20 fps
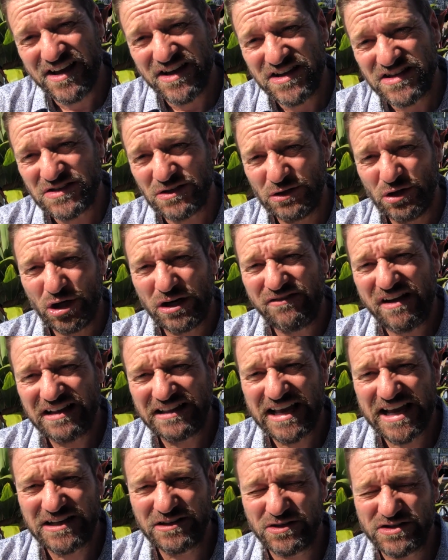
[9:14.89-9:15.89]
So a lot of our
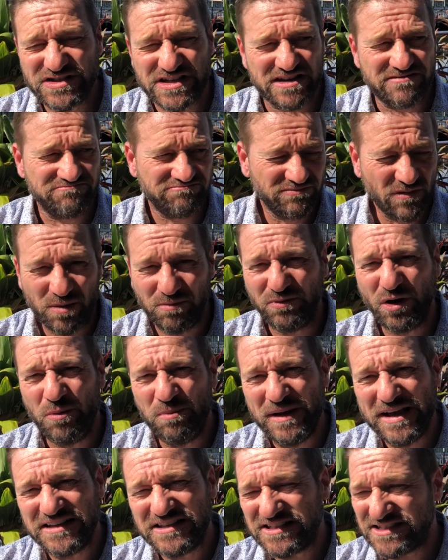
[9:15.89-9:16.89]
landlords said, no
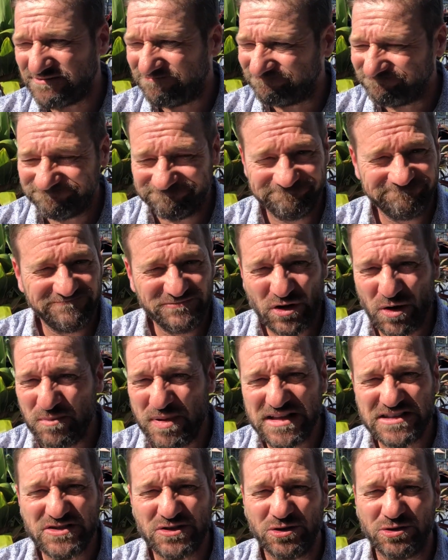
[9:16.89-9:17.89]
pets
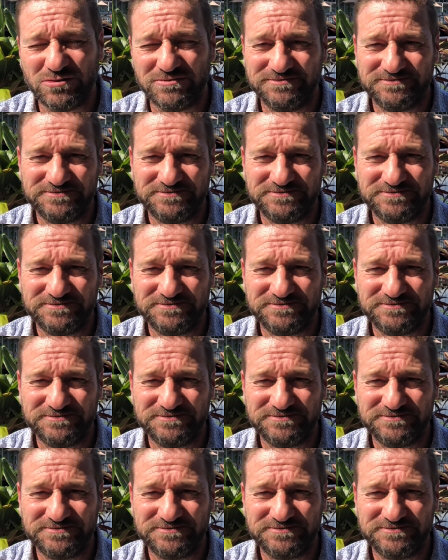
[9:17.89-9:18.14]
at all.